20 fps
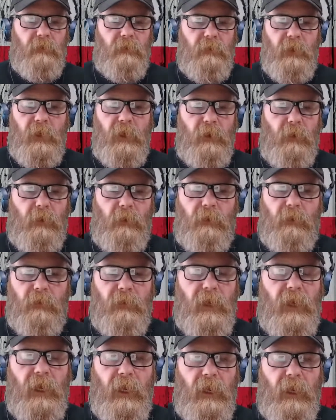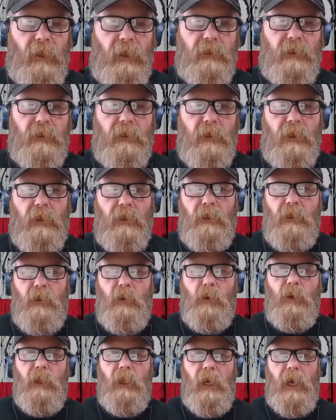you know, things, you
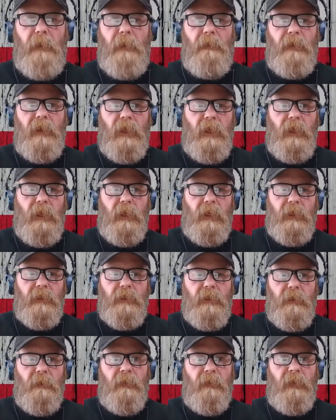climb things.